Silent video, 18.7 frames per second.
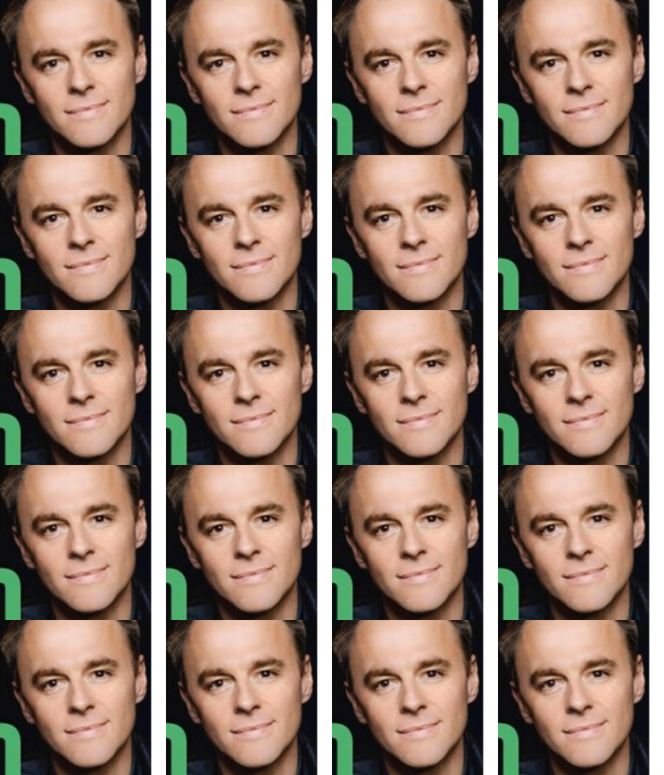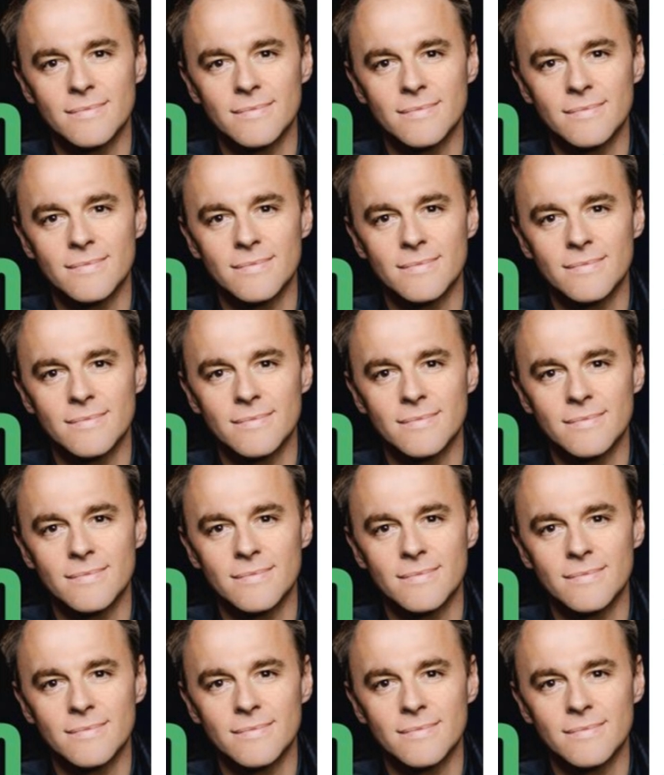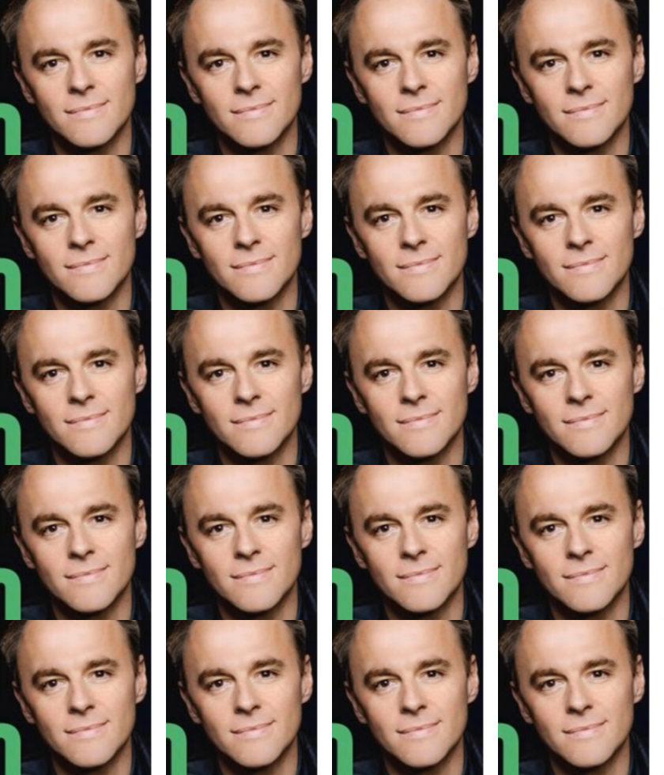[no speech]